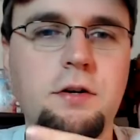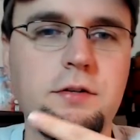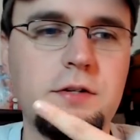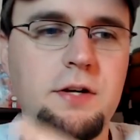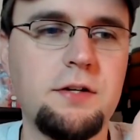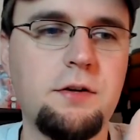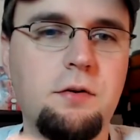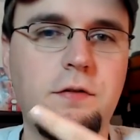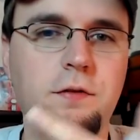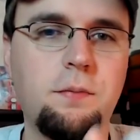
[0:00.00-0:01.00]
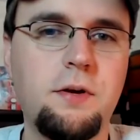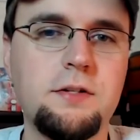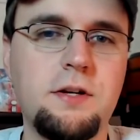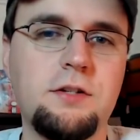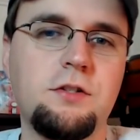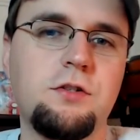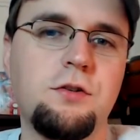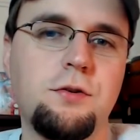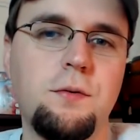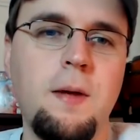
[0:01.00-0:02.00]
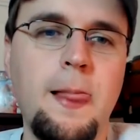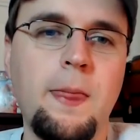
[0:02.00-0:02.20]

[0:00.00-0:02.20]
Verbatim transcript: Dirt to Daytona for PlayStation 2.